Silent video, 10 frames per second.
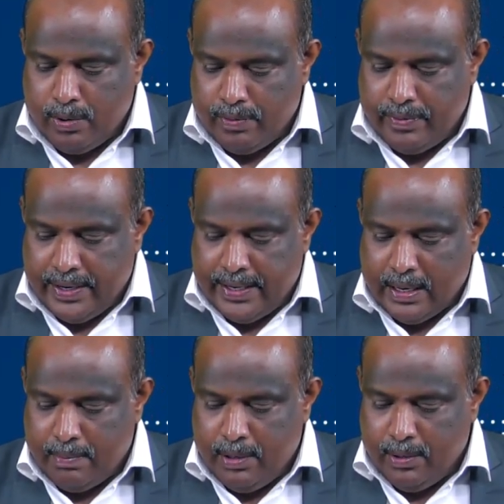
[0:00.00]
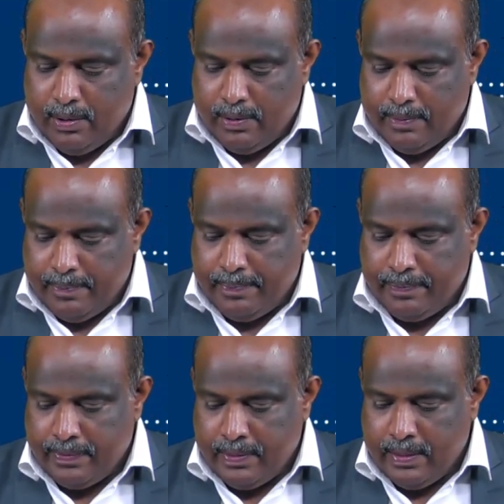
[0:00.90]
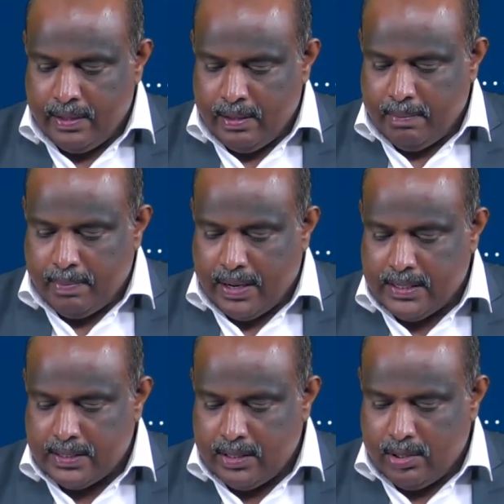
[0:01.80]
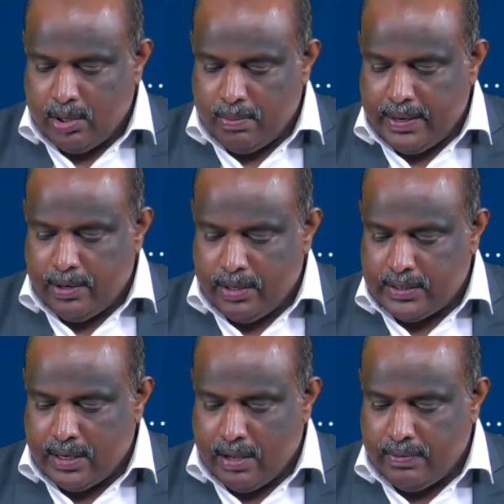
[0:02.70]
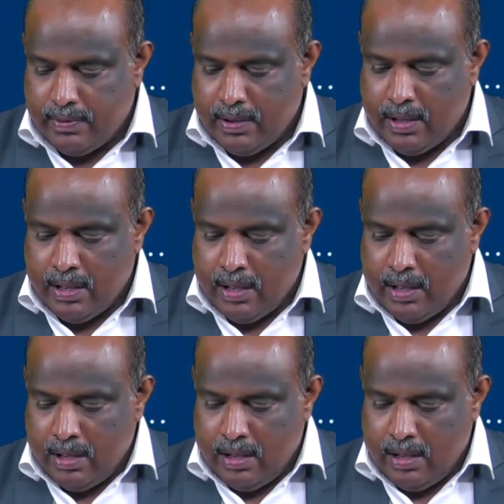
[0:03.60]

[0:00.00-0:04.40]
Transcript: rho v w plus dou by dou z of